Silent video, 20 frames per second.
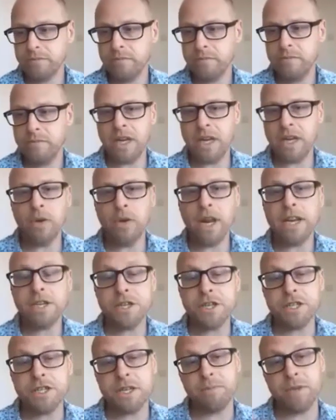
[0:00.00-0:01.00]
in
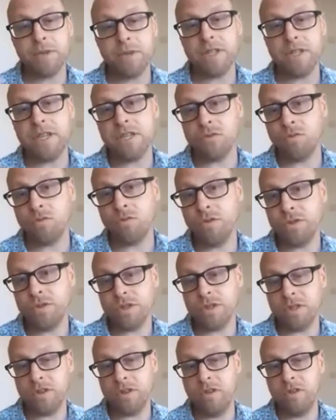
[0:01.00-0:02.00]
relationship to these
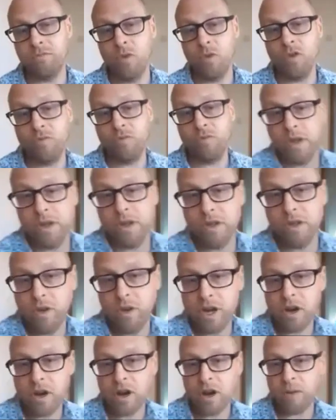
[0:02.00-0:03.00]
routes of movement that
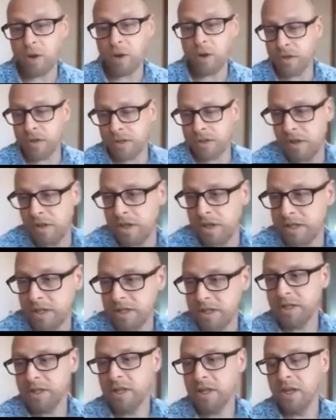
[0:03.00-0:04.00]
we're
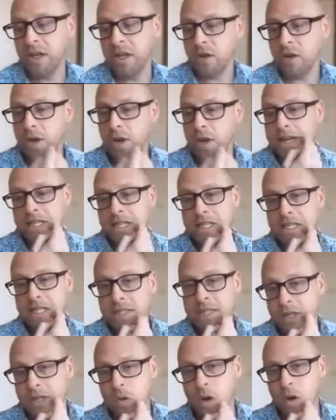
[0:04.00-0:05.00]
hypothesizing, we actually
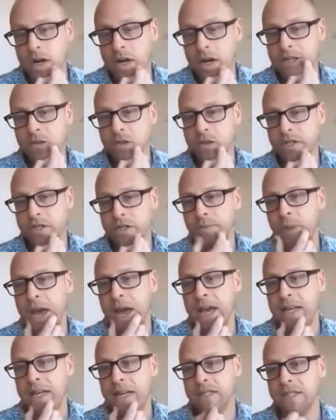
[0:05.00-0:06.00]
see quite an interesting
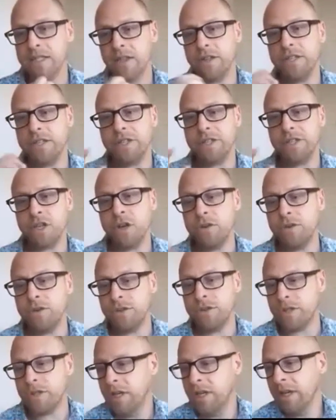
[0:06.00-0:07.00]
pattern. So this
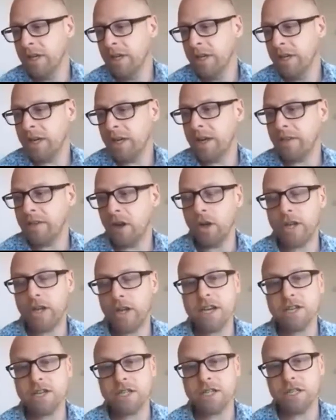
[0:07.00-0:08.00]
shows the
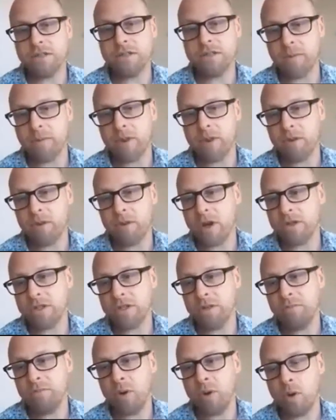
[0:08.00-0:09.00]
locations of some of the
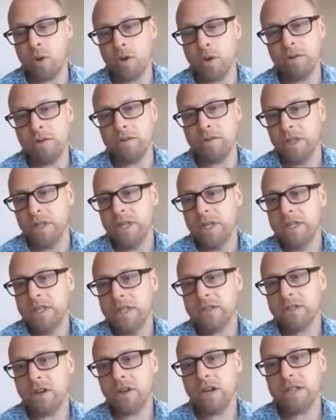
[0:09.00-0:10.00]
most important
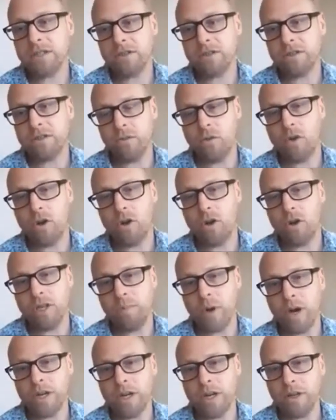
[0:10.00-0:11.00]
sites that were
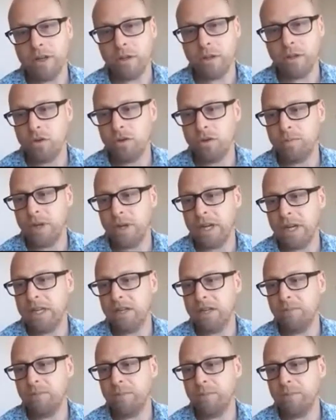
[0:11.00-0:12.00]
occupied in the 3rd
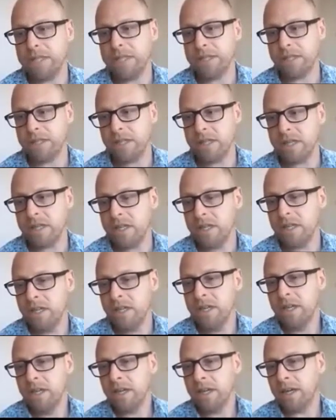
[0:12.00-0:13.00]
millennium BC.
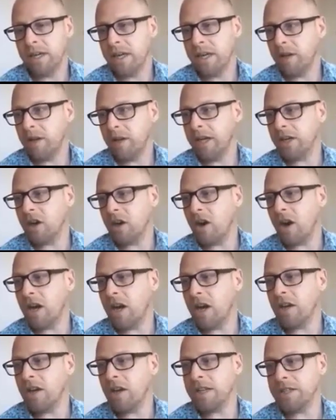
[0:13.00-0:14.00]
And it
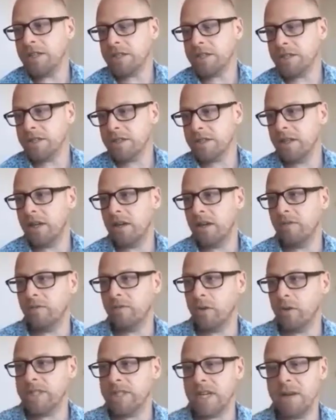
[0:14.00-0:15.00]
highlights,
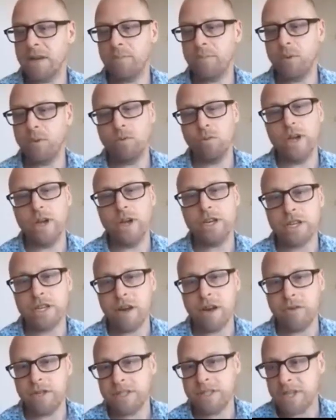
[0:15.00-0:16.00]
for example, where
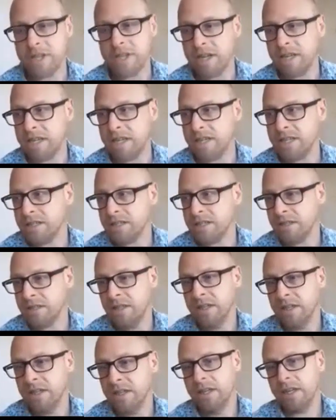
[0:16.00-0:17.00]
Sarisang is,
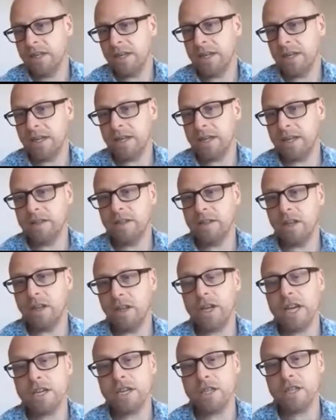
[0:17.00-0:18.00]
the
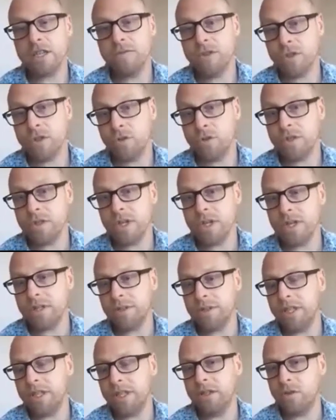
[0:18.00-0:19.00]
location of Susa
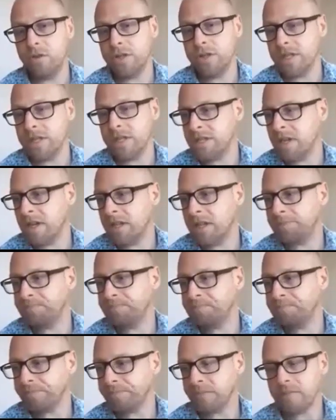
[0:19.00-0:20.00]
in
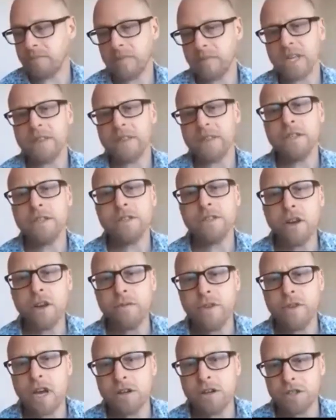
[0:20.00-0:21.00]
Khuzestan, the site
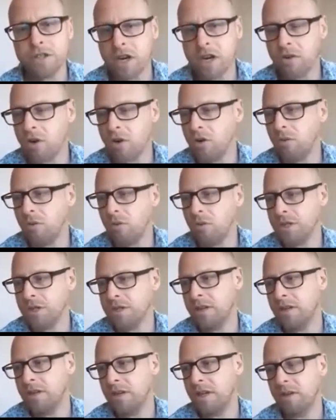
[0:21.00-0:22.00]
of Nausharo, which
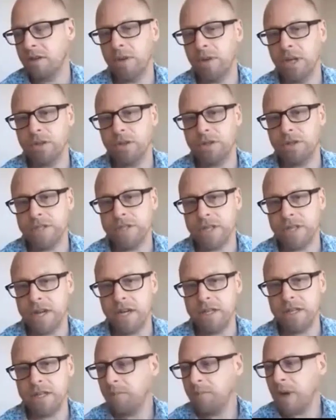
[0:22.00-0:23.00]
is in
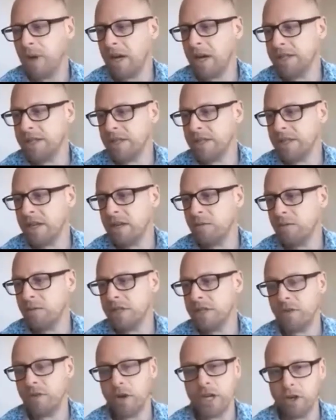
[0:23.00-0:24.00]
Balochistan in Pakistan, which
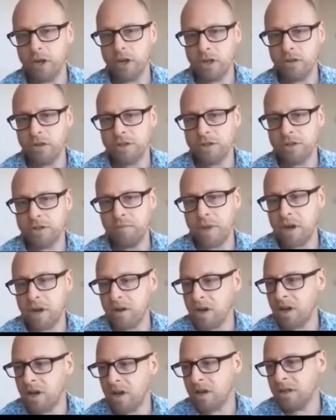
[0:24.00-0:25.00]
is very close to
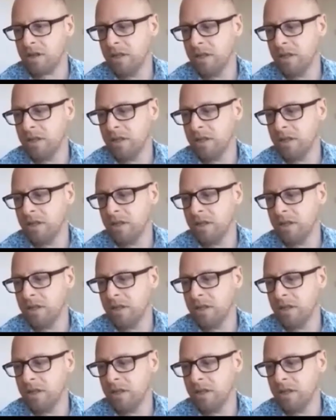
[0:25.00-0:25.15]
Merga,